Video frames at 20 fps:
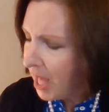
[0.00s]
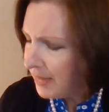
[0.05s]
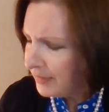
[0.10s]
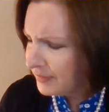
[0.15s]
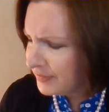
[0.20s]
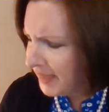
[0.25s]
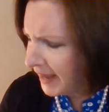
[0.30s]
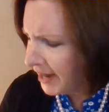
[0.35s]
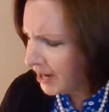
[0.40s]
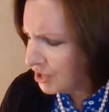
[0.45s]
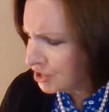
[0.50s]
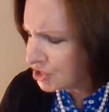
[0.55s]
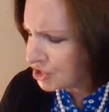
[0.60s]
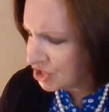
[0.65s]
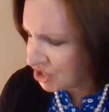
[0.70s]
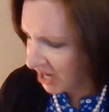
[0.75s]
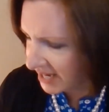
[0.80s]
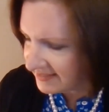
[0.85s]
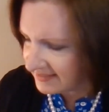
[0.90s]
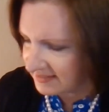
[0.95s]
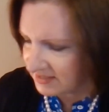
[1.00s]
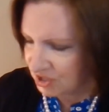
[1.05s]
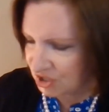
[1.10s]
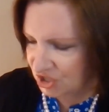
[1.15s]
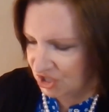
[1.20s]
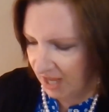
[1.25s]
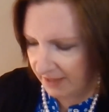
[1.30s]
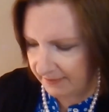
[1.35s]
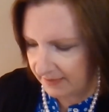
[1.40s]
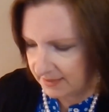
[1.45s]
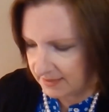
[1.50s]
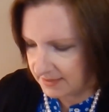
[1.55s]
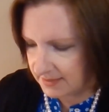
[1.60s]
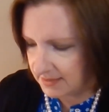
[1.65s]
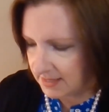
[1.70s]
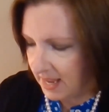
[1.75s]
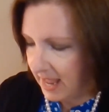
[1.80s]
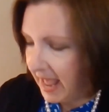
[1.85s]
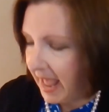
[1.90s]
"They're just jealous